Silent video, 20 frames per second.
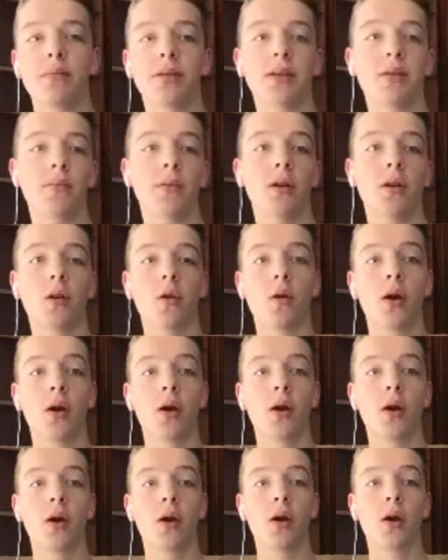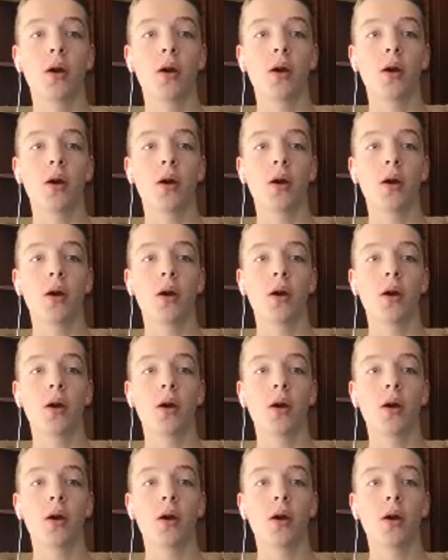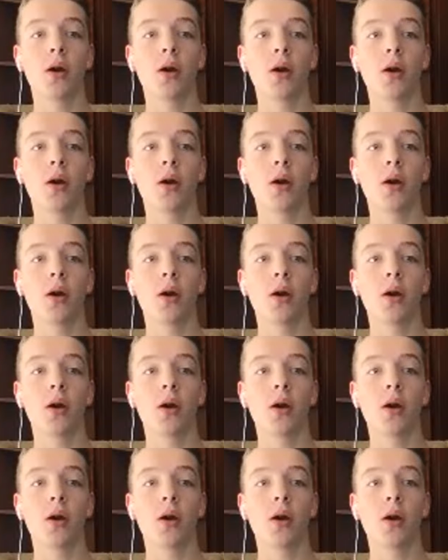some of your questions about